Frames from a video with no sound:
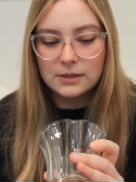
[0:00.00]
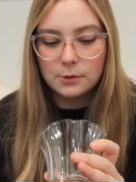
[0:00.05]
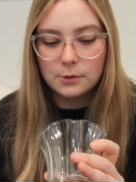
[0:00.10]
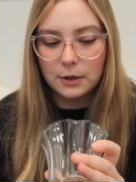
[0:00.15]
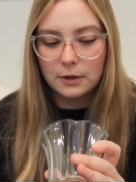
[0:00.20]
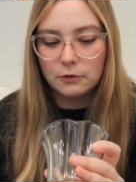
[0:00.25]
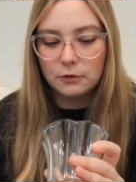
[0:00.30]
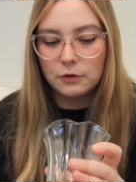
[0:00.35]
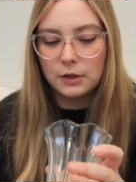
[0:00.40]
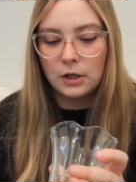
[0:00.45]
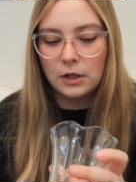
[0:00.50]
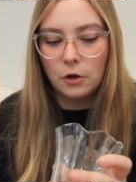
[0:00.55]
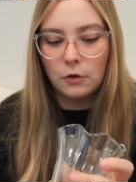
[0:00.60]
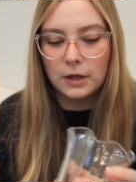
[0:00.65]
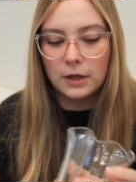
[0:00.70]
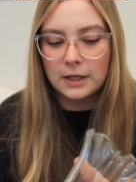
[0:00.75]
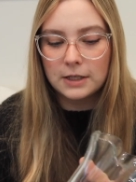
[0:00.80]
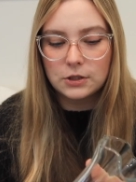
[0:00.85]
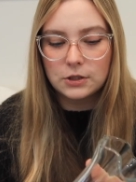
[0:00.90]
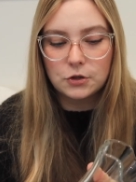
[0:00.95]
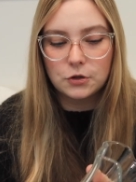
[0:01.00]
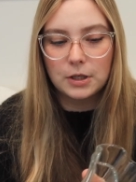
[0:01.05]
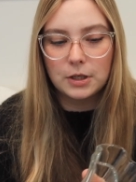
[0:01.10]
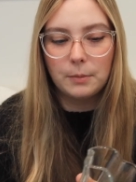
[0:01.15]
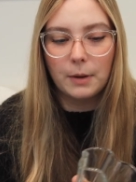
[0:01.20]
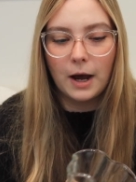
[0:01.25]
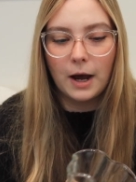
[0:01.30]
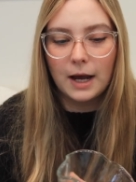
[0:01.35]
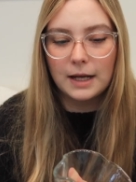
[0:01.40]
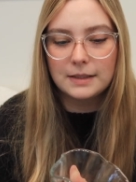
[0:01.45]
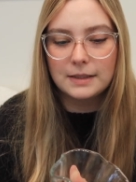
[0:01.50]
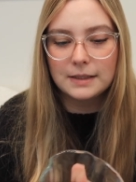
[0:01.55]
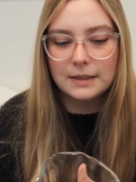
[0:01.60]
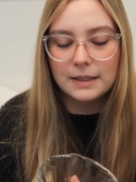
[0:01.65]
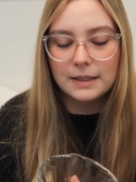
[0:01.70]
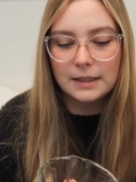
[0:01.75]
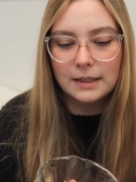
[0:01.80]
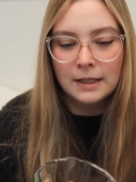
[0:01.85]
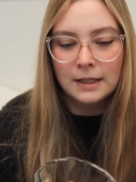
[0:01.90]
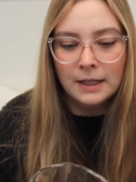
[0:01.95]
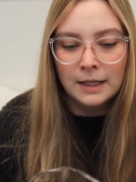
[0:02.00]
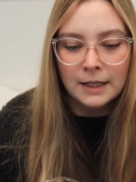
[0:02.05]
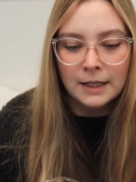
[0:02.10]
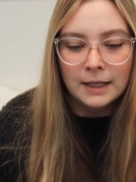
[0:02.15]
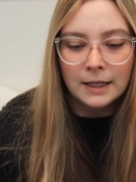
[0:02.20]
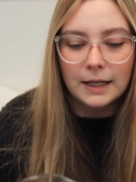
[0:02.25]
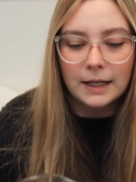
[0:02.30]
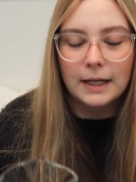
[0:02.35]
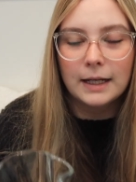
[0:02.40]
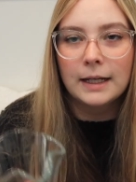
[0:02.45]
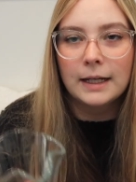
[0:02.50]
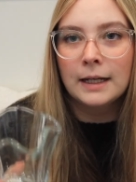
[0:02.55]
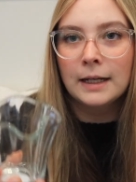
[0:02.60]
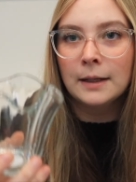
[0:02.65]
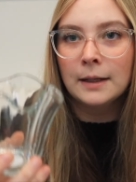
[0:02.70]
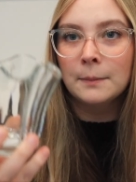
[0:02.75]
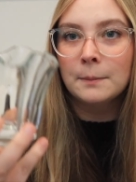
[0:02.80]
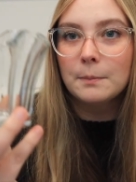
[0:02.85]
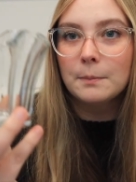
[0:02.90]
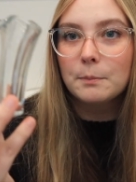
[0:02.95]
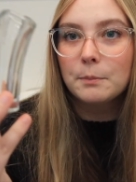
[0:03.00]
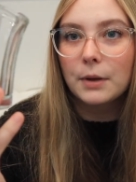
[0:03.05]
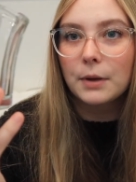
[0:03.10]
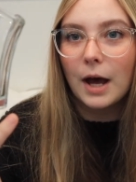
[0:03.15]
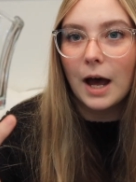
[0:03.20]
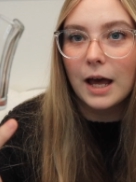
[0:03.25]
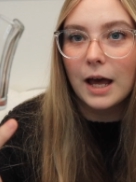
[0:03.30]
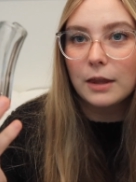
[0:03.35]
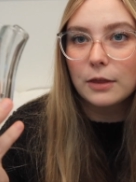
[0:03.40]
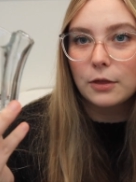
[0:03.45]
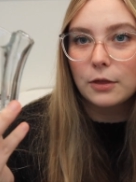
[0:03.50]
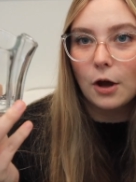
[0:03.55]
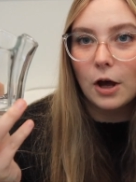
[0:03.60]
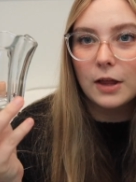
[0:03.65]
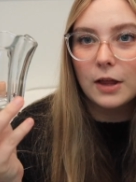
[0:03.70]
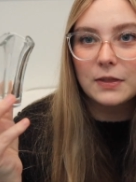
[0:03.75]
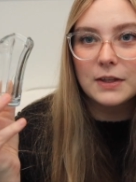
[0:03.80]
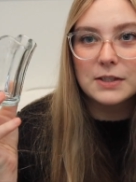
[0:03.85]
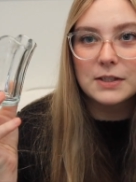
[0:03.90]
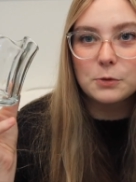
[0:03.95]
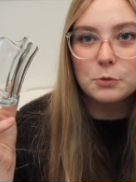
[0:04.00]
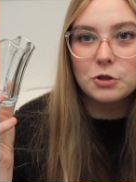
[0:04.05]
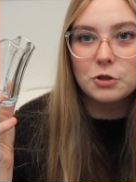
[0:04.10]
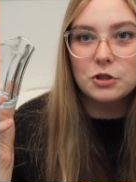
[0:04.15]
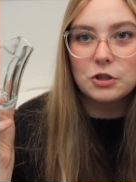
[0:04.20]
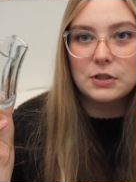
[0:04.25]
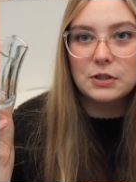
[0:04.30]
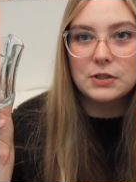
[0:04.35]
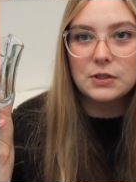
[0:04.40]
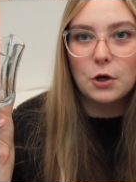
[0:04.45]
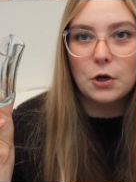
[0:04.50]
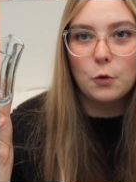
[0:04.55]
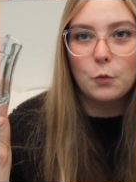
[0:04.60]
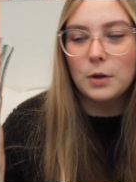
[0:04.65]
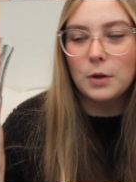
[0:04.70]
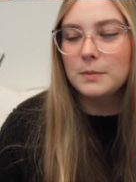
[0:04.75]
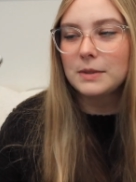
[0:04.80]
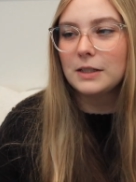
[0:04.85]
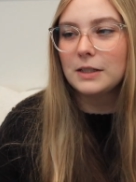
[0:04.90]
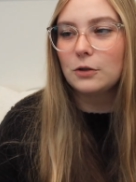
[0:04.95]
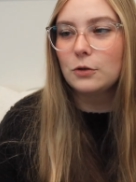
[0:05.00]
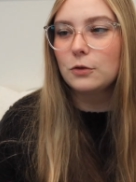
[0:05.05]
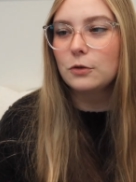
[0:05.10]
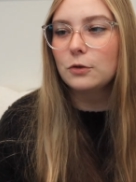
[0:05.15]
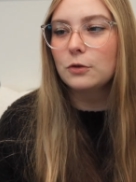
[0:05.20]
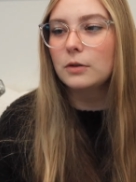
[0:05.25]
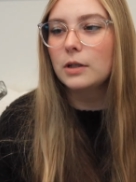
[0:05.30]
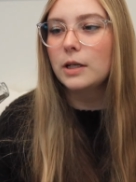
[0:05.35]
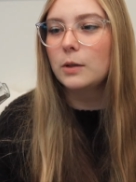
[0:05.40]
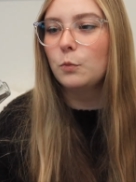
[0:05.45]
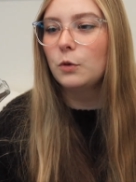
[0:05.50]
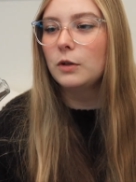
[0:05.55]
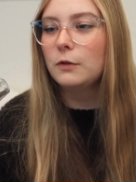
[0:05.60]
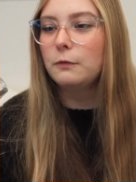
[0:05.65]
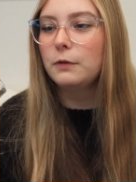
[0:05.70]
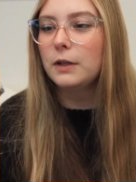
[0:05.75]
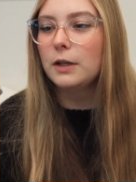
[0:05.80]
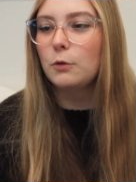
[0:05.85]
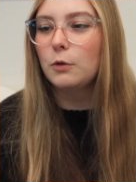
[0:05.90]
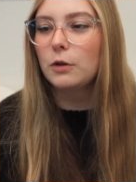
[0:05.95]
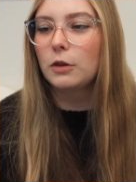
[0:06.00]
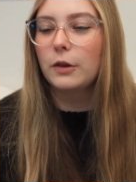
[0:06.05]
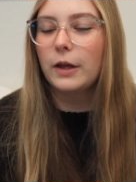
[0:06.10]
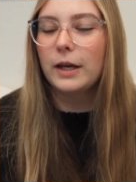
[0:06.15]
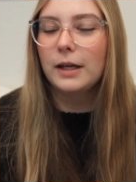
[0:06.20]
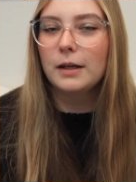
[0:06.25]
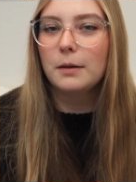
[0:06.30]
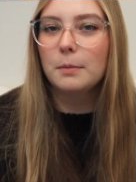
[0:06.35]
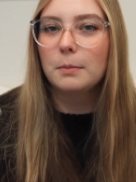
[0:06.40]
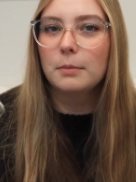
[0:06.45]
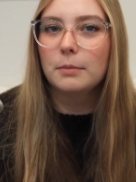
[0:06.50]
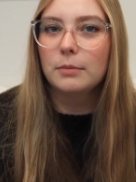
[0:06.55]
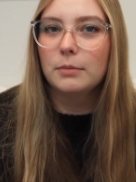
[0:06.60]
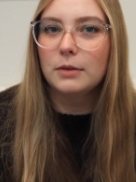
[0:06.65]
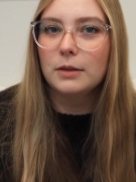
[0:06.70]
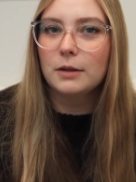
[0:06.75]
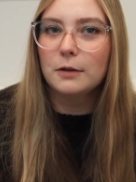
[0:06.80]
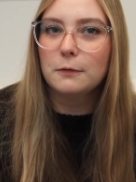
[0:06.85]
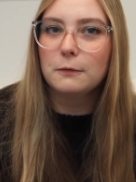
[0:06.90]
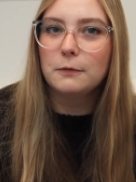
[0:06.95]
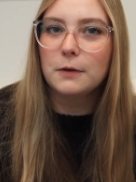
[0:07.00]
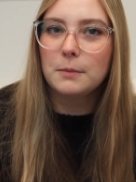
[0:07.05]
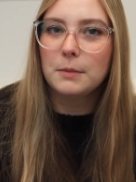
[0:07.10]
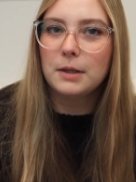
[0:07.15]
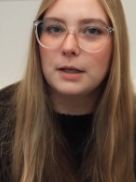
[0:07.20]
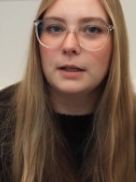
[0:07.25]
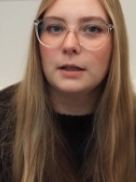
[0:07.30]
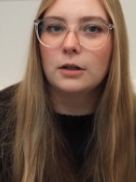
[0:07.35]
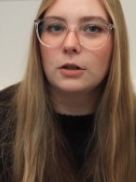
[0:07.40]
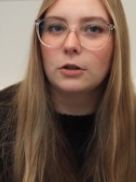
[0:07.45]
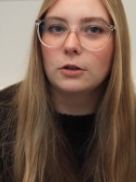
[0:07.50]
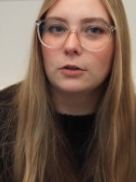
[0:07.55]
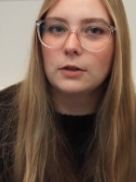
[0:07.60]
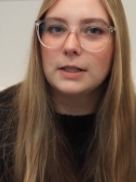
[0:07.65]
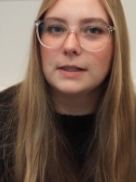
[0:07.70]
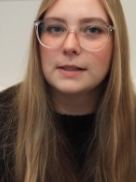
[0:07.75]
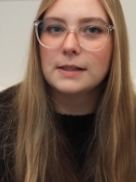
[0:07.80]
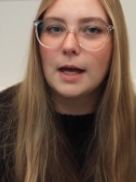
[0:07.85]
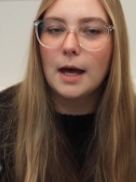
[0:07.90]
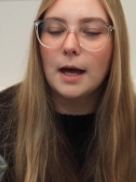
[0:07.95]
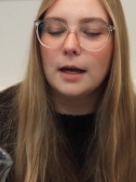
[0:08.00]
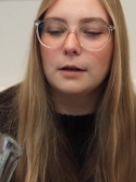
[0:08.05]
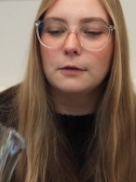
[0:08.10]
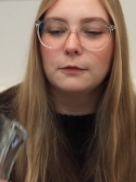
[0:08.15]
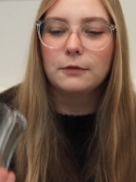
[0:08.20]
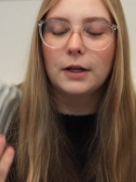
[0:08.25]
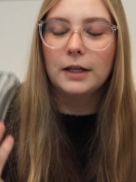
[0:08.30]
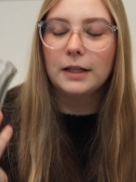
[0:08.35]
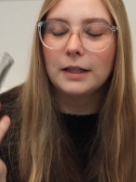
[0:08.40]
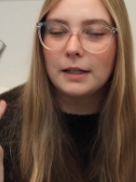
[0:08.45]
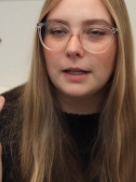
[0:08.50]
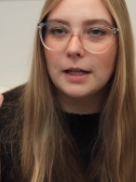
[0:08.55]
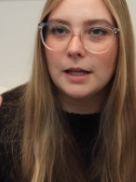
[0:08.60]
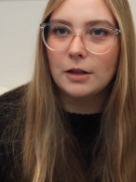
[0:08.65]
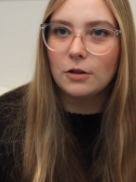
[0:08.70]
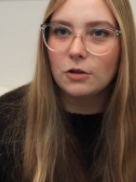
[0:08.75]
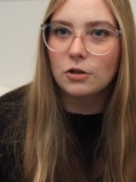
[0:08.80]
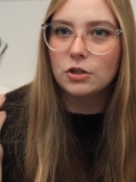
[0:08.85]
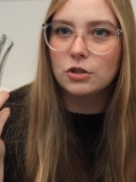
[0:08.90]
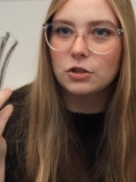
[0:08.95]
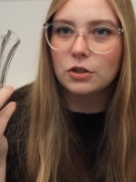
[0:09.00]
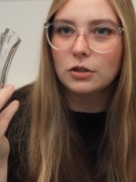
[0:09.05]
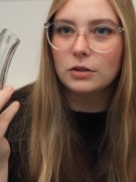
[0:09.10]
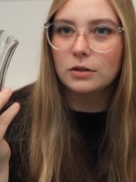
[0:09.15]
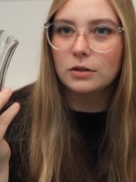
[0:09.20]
so I don't really know the history behind it, but I thought this was just so whimsical and would fit with like the feminine girly side of like an English